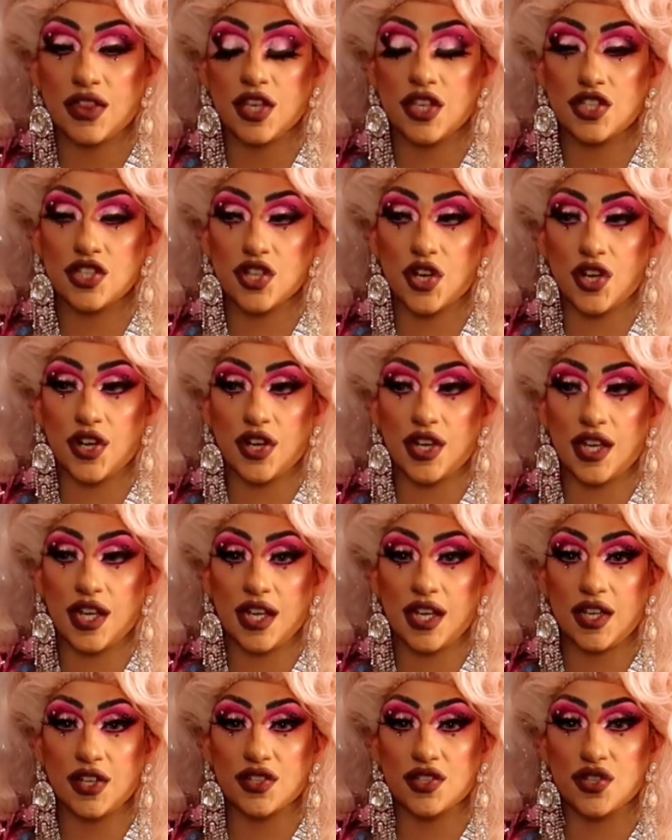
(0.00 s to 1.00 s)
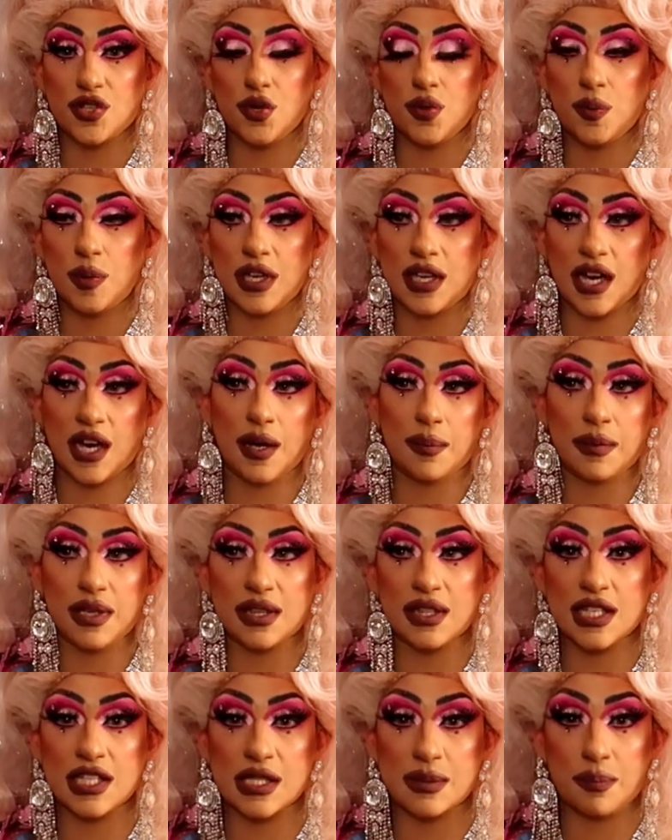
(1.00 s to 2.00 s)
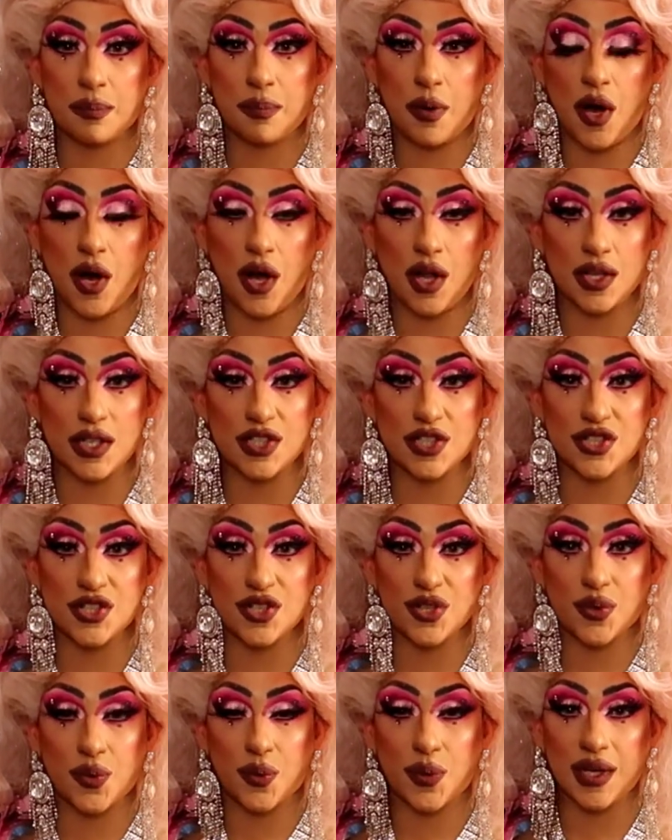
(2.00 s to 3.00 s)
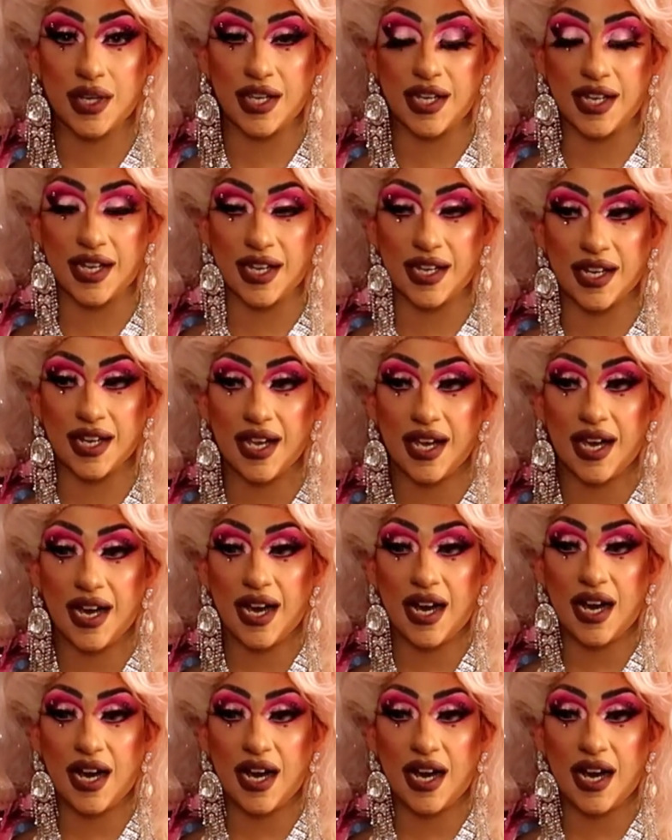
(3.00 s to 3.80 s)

the journey to becoming this polished queen